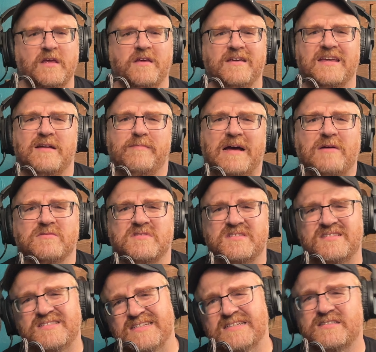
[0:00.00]
get about
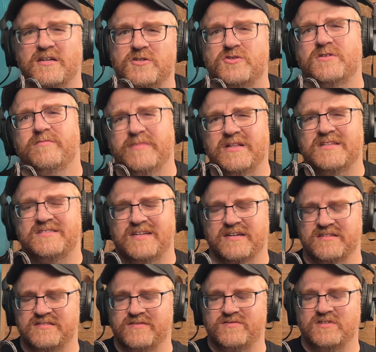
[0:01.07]
600
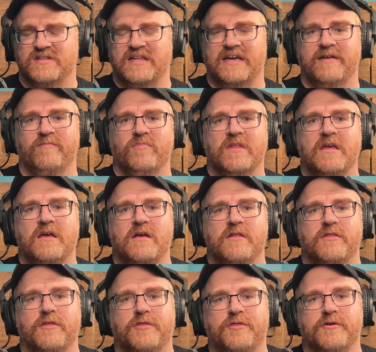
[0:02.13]
milliseconds of delay.
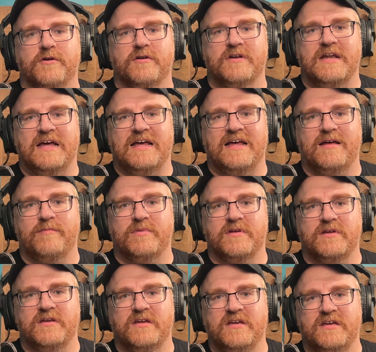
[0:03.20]
The third knob
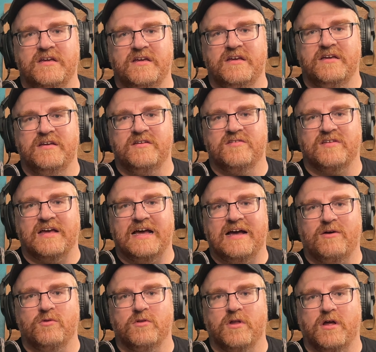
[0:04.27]
is
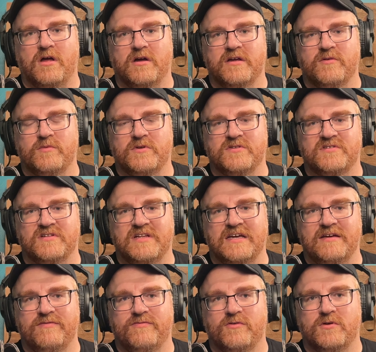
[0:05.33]
how long it will
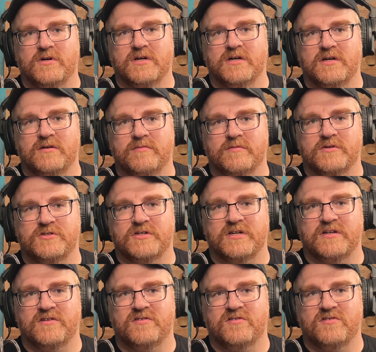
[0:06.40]
delay for. I'm trying
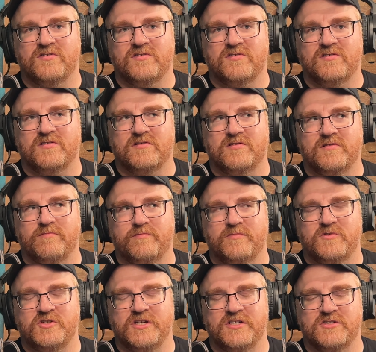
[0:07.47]
to
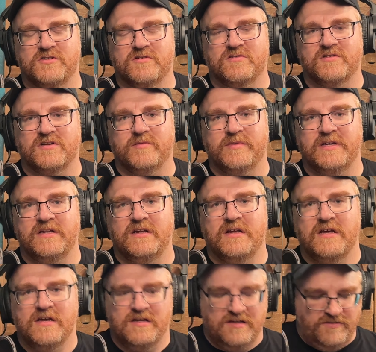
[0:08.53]
change those a little bit.
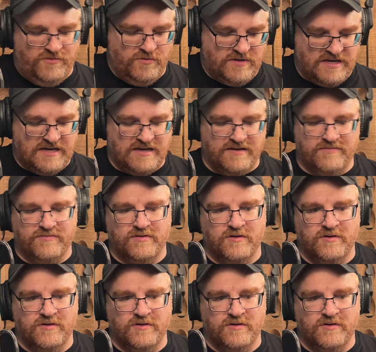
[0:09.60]
If you have,